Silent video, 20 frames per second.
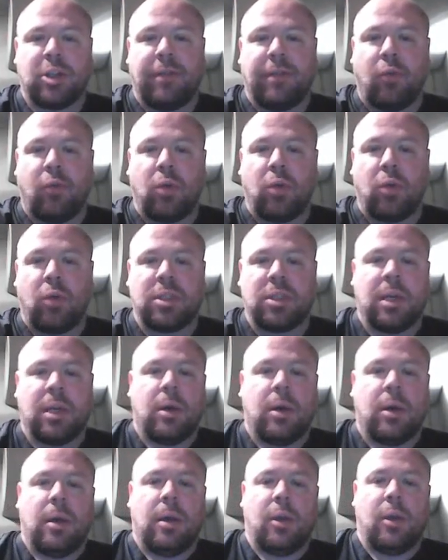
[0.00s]
And of course,
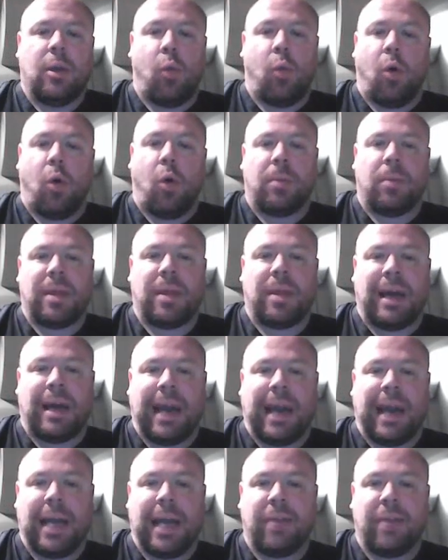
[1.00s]
the warmth
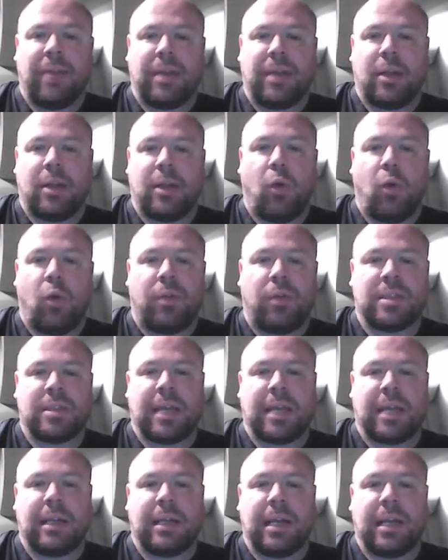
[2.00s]
ahead of it over
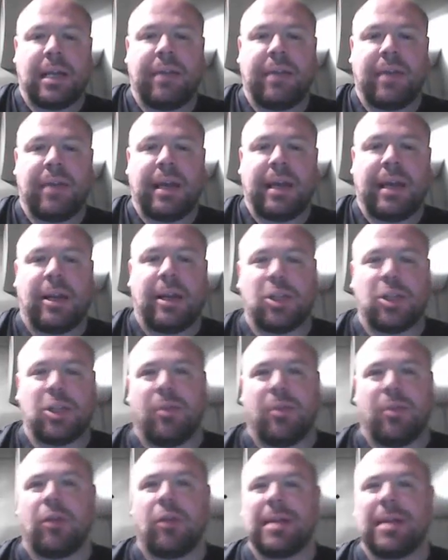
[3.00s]
Scandinavia here. So
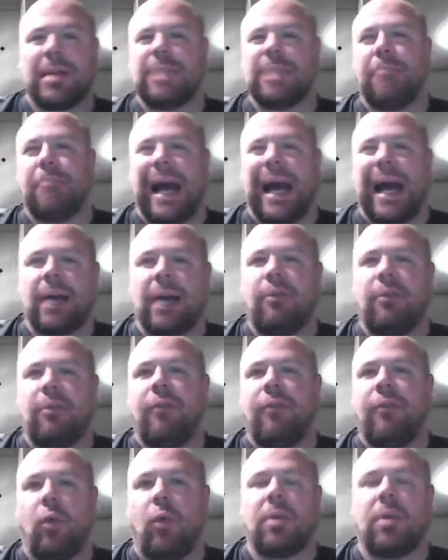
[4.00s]
we've got this back and
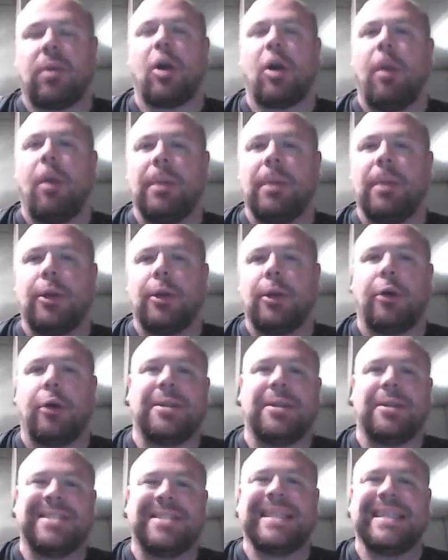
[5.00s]
forth, up and
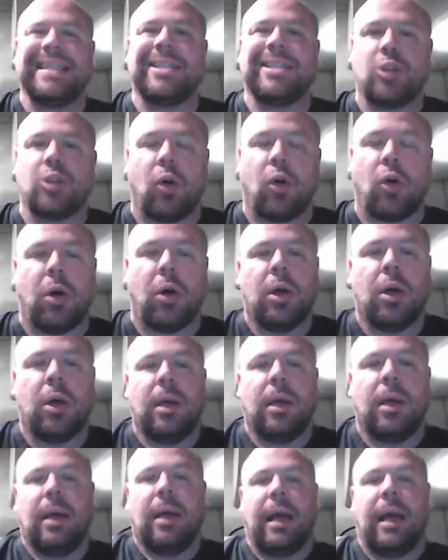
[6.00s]
down seesaw
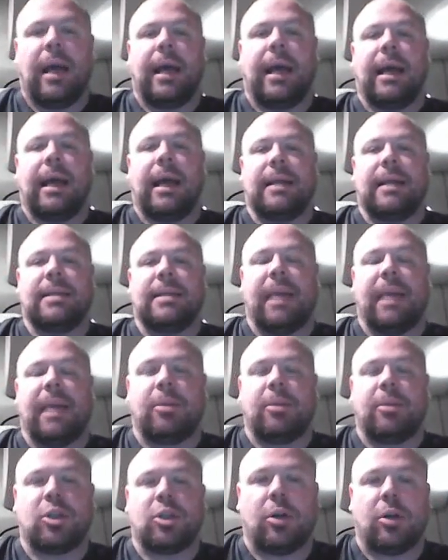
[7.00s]
in
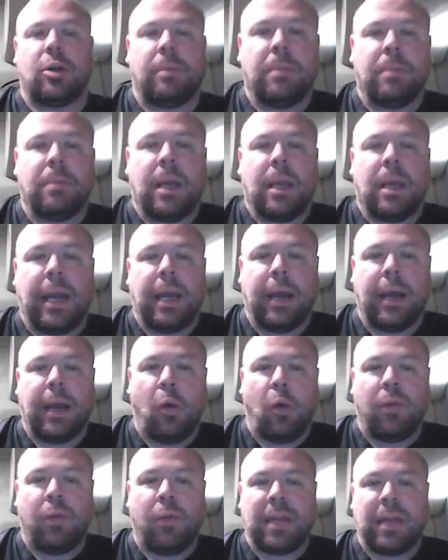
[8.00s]
temperature
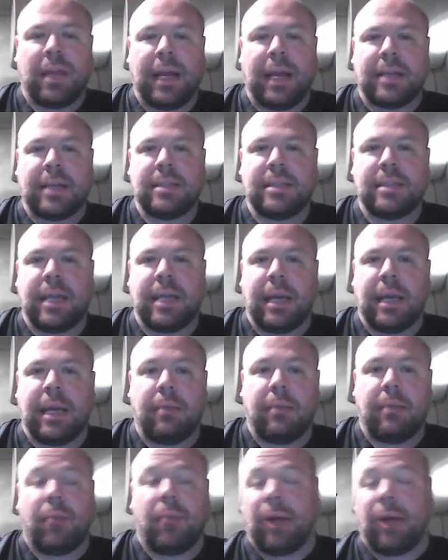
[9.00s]
over the next
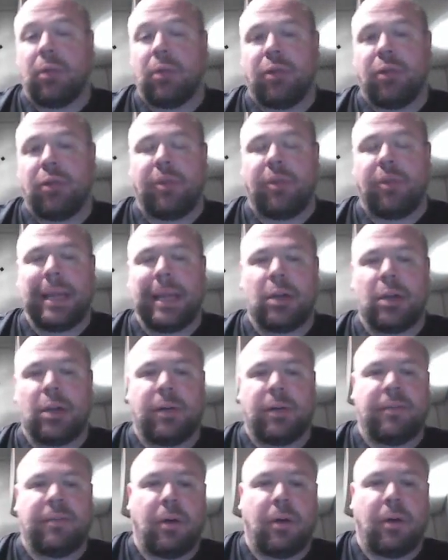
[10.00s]
day, well, the
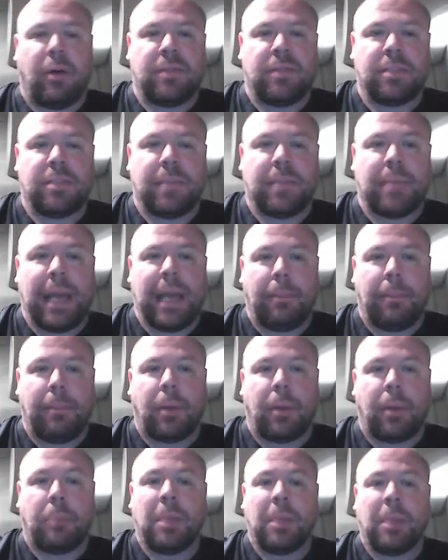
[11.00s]
remainder of
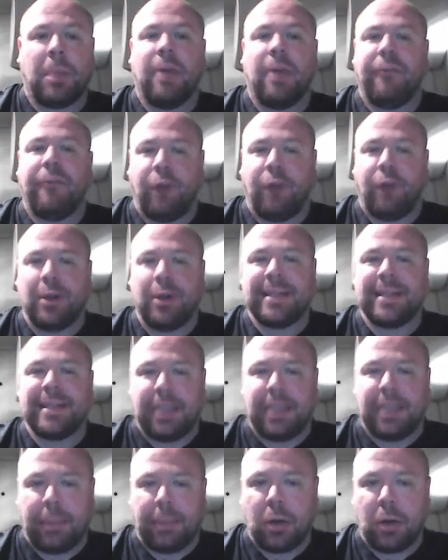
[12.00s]
September. Fairly
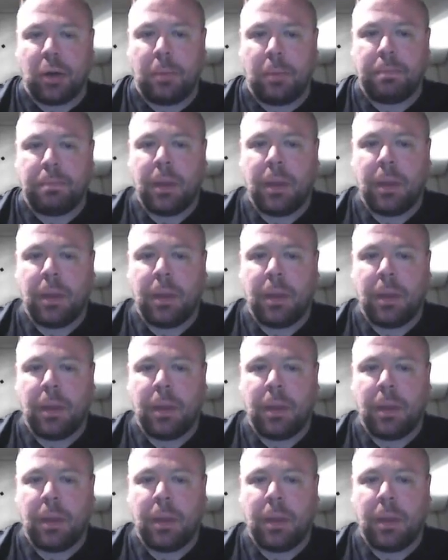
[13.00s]
typical.